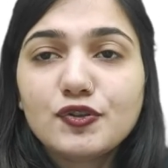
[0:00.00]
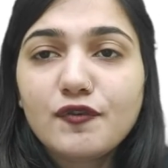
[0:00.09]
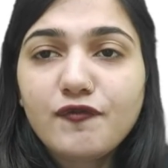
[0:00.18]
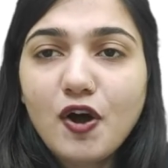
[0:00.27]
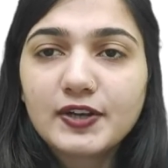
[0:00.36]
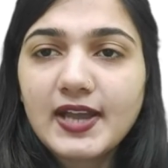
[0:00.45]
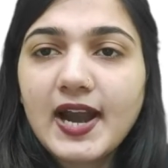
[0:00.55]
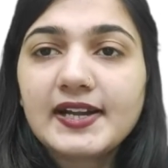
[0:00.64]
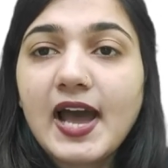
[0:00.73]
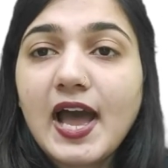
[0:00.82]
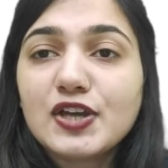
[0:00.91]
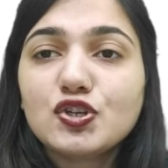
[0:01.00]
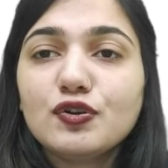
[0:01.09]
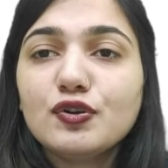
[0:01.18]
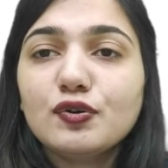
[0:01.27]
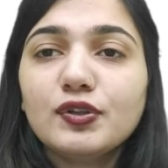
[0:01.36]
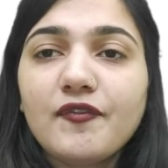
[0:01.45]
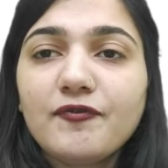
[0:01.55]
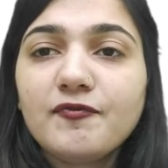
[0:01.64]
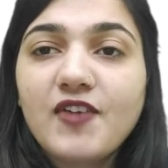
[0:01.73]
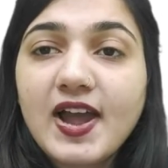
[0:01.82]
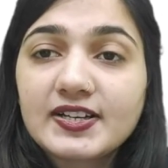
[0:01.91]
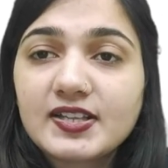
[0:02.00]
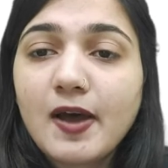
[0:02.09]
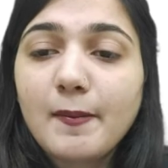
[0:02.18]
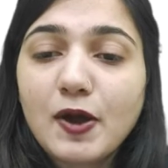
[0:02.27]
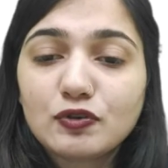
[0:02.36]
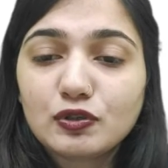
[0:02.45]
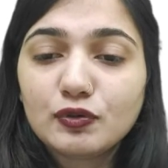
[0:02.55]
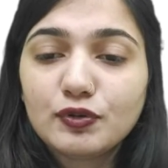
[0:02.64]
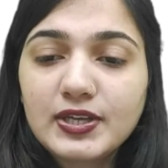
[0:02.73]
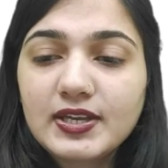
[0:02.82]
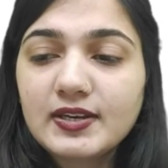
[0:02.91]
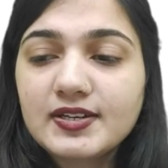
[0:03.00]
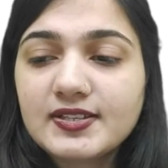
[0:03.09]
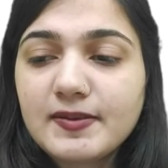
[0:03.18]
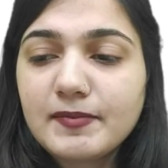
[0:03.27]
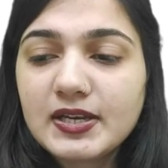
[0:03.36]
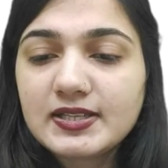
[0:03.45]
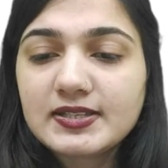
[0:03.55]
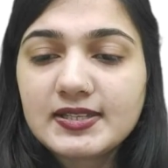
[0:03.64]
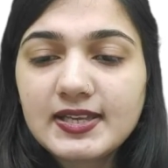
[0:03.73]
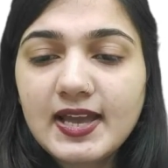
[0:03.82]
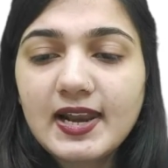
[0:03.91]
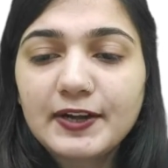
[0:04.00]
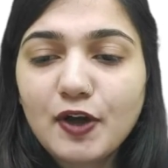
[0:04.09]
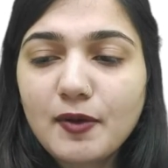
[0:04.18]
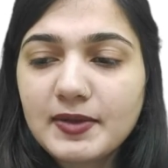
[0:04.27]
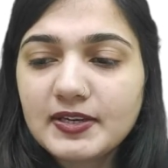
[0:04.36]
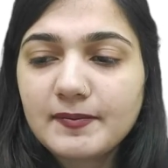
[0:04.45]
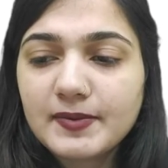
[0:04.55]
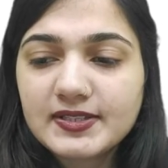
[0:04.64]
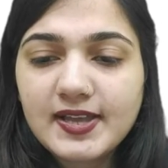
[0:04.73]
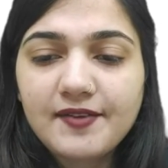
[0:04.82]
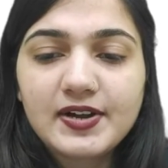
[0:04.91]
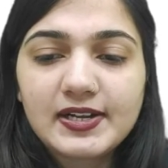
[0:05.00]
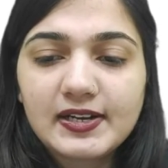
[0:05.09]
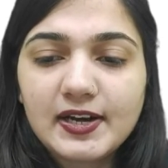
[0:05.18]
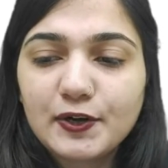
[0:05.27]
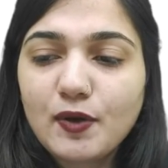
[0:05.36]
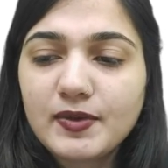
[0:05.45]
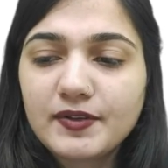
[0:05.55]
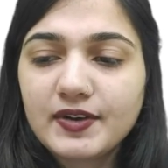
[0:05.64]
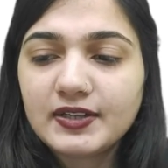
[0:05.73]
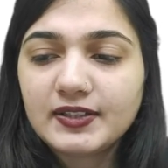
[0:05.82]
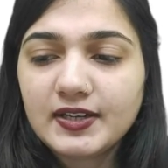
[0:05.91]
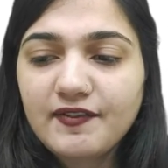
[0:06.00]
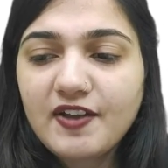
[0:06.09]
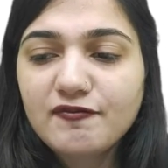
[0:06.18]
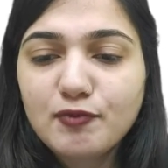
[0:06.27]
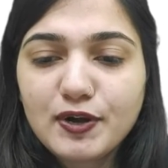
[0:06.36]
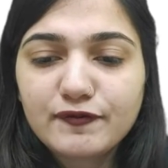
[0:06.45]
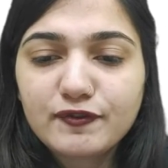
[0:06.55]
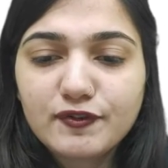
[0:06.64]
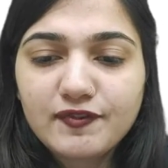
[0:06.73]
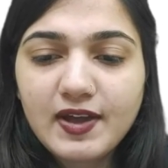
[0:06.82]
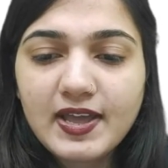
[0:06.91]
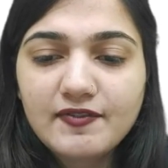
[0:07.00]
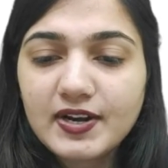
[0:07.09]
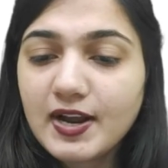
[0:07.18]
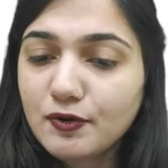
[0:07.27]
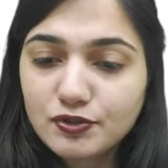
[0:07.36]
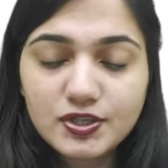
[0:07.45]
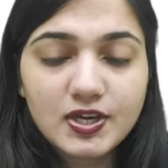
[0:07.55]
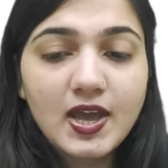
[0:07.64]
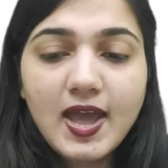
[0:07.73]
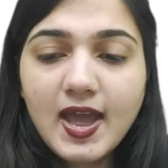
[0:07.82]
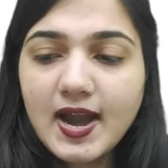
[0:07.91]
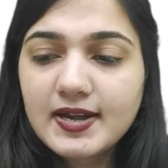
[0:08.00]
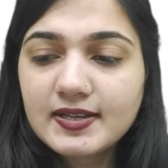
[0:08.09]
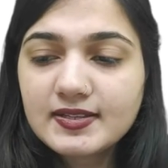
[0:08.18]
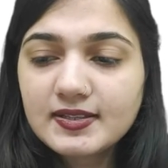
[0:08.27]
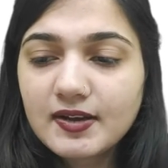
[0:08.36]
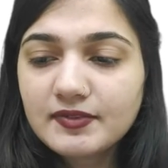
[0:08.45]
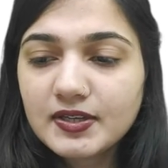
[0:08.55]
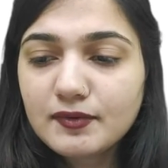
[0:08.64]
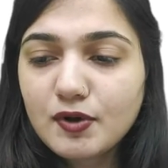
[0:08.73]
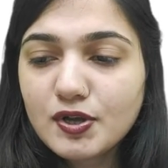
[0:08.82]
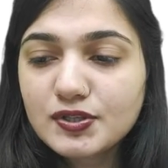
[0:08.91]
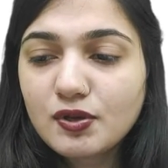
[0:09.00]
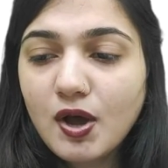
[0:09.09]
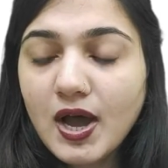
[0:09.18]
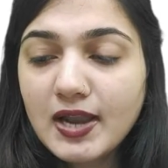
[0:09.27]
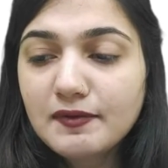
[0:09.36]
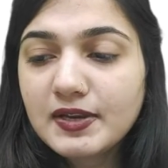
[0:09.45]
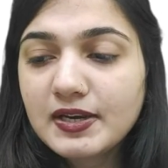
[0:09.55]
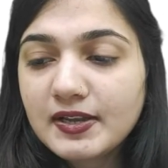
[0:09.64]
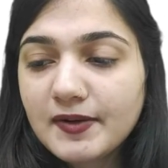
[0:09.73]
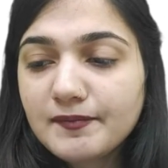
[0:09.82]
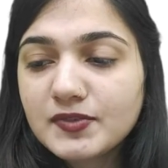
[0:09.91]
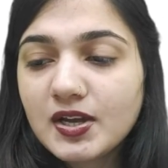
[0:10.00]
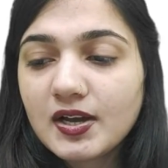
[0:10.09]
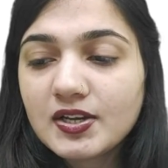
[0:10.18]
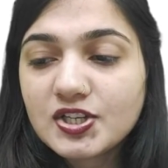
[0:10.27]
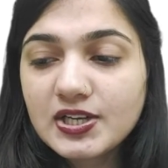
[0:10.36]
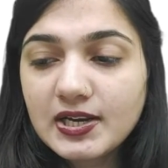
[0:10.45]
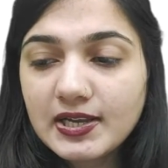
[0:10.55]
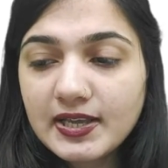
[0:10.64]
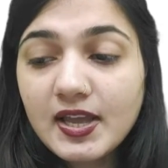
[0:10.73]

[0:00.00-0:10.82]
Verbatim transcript: so for that I should know the facts about chlorine its symbol is Cl atomic number 17 atomic weight 35.45 around and discoverer was Carl William uh,